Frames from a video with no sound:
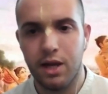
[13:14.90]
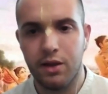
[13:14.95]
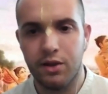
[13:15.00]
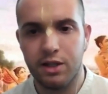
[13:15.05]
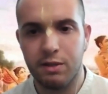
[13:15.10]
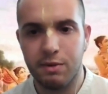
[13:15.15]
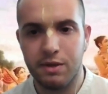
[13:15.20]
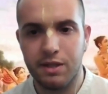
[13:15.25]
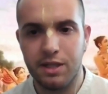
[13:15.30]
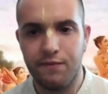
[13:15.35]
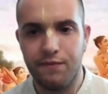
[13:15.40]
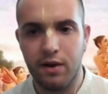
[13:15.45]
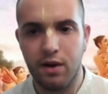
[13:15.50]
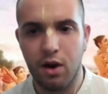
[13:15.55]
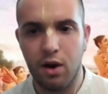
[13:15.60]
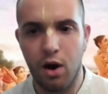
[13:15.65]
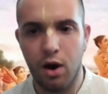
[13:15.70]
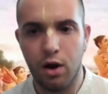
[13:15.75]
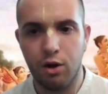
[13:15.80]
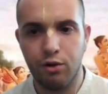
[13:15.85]
The
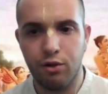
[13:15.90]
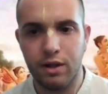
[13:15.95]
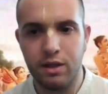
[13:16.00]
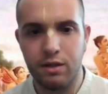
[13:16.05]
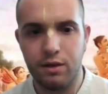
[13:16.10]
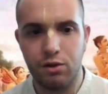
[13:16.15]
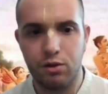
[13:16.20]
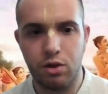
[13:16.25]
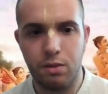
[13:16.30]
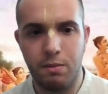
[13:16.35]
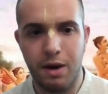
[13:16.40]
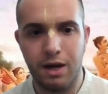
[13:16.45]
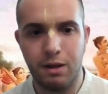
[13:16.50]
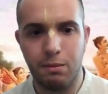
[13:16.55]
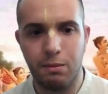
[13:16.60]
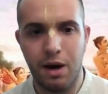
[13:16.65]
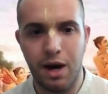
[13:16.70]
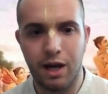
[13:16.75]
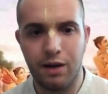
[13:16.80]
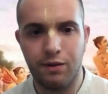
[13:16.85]
specific utterance of
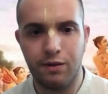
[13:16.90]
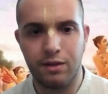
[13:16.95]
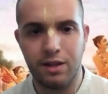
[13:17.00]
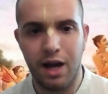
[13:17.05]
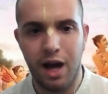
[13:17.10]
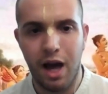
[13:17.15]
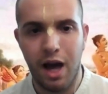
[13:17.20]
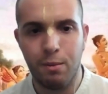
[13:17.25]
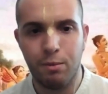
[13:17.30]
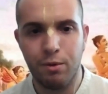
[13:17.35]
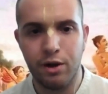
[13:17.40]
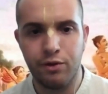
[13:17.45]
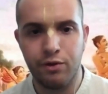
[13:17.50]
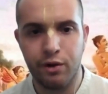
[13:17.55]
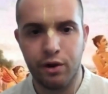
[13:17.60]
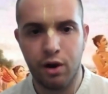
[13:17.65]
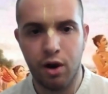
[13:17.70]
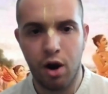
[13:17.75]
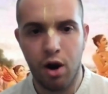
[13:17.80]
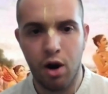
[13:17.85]
Srimad Bhagavatam in
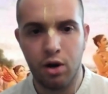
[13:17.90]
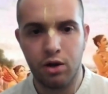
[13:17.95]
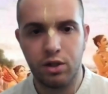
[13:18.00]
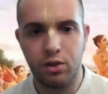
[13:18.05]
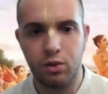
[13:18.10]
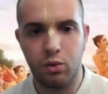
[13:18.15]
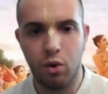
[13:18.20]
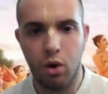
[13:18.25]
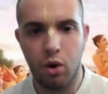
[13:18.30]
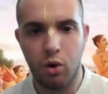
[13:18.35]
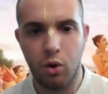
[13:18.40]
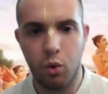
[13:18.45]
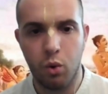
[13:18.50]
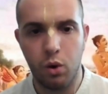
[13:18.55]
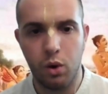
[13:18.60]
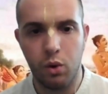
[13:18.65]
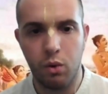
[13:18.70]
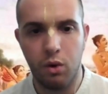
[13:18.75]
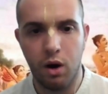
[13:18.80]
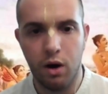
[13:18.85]
regard to,
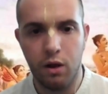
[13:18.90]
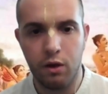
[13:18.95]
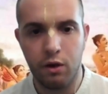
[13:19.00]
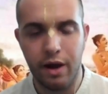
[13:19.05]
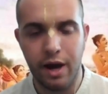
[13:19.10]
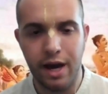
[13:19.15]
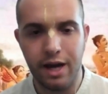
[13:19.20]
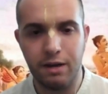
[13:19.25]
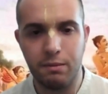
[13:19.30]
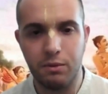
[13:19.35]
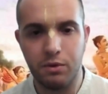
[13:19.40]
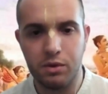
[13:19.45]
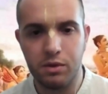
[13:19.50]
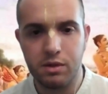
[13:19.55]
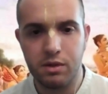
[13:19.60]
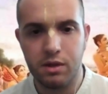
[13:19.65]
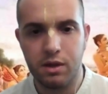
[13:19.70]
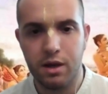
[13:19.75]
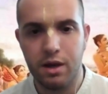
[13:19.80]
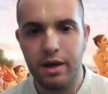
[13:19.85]
quote, other
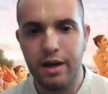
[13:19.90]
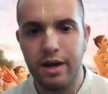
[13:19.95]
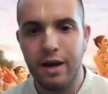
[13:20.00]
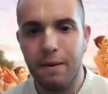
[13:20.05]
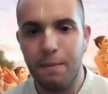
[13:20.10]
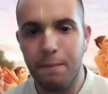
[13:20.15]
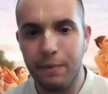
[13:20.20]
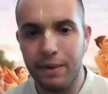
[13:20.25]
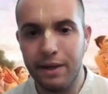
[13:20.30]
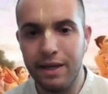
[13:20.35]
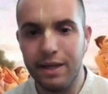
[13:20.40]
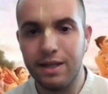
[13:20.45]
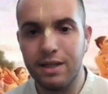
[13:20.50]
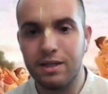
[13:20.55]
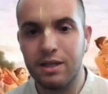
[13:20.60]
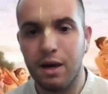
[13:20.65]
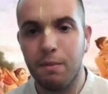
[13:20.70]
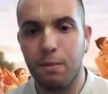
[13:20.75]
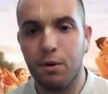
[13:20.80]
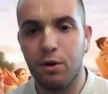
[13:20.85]
animals,
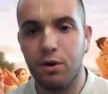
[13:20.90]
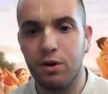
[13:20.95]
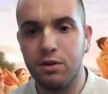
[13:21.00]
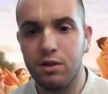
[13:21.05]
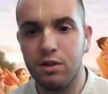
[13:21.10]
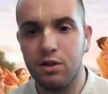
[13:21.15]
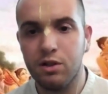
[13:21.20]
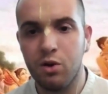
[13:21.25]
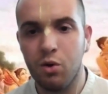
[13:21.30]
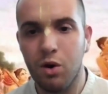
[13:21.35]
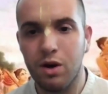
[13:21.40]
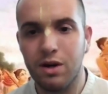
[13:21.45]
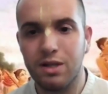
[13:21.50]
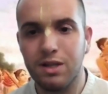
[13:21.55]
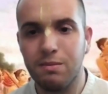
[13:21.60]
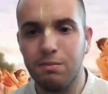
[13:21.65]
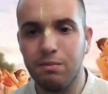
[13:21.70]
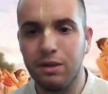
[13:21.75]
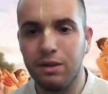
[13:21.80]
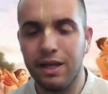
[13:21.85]
means that persons who are
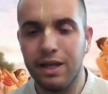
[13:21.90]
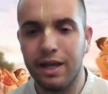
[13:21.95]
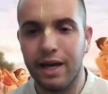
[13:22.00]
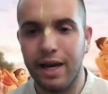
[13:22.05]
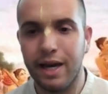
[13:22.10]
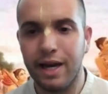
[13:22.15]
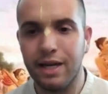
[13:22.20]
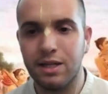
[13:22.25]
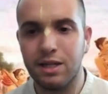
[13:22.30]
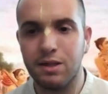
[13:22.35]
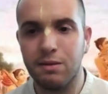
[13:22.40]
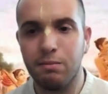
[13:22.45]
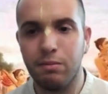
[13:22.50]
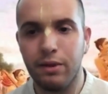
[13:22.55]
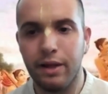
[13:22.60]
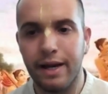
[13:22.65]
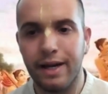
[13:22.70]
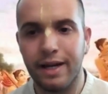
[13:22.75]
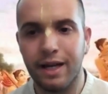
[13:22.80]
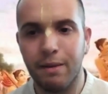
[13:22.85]
simply engaged in
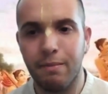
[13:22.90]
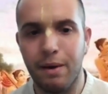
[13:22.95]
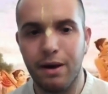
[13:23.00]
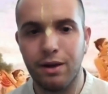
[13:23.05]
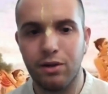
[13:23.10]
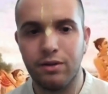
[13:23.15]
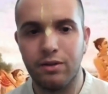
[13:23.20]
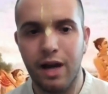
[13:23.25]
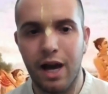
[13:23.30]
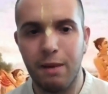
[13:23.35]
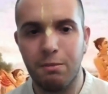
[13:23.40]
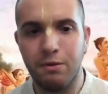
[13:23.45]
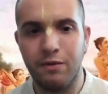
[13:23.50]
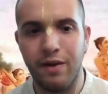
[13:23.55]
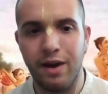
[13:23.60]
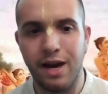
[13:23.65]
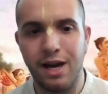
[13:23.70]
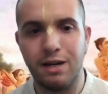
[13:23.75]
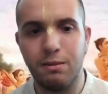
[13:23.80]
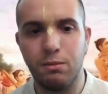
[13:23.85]
planning a better type
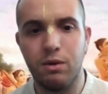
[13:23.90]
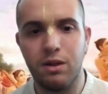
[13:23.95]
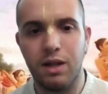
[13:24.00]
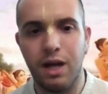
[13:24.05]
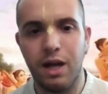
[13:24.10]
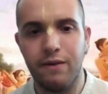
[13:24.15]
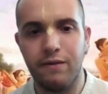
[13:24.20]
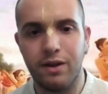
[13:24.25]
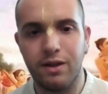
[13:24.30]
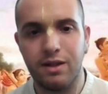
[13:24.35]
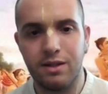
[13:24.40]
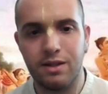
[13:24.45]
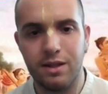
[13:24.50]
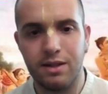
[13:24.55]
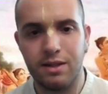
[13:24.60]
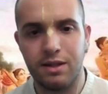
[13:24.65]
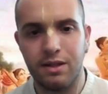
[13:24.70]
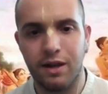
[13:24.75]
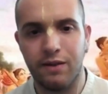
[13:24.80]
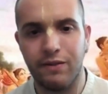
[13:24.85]
of animal life
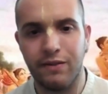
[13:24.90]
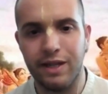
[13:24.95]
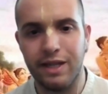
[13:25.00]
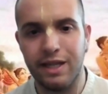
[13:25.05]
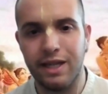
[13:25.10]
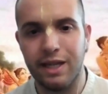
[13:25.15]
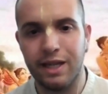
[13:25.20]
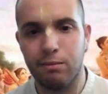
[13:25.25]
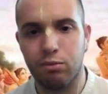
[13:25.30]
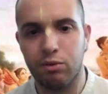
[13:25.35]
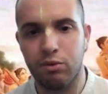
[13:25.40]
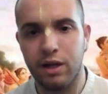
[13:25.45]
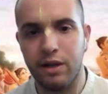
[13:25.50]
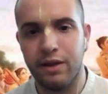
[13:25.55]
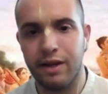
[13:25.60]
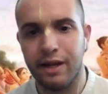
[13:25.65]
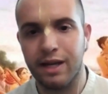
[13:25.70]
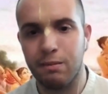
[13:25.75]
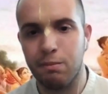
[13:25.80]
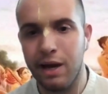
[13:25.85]
consisting of eating,
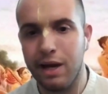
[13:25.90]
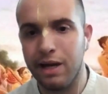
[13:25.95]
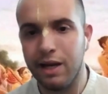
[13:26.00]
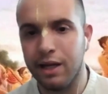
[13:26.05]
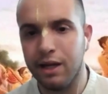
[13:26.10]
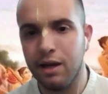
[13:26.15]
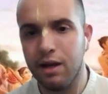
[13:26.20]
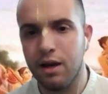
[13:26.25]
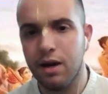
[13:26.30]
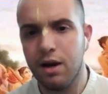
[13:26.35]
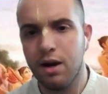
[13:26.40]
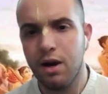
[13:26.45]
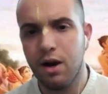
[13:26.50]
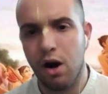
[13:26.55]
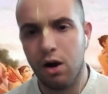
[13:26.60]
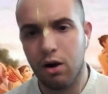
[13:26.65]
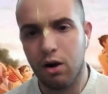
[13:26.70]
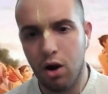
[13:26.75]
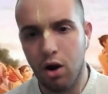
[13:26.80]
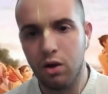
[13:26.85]
breathing, and mating
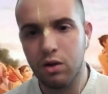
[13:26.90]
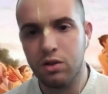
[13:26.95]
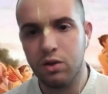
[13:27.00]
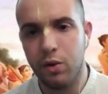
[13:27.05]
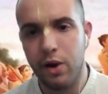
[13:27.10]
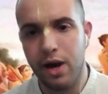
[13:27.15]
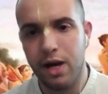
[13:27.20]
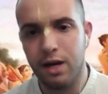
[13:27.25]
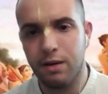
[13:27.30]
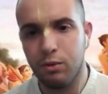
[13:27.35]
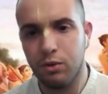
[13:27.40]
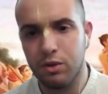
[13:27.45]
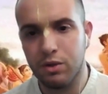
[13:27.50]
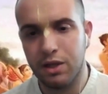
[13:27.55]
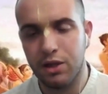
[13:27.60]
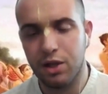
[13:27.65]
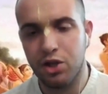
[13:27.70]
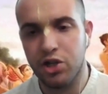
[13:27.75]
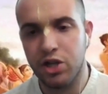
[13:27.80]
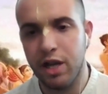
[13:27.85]
are also
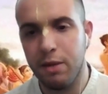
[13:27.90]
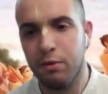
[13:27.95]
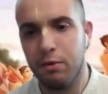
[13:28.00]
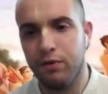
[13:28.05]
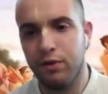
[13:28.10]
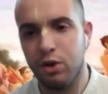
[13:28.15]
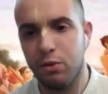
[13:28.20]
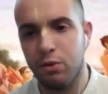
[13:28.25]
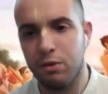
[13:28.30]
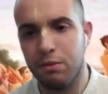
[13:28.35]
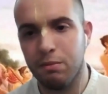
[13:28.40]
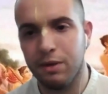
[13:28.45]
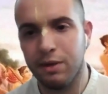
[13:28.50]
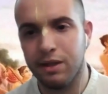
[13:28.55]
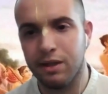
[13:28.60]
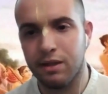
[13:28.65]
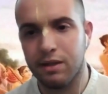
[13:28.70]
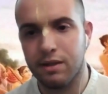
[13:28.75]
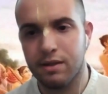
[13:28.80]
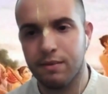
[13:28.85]
animals in the shape of human
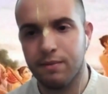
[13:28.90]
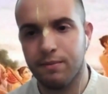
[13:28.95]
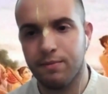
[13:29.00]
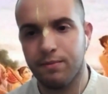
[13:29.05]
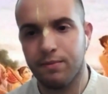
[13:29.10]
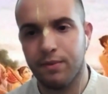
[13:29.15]
beings.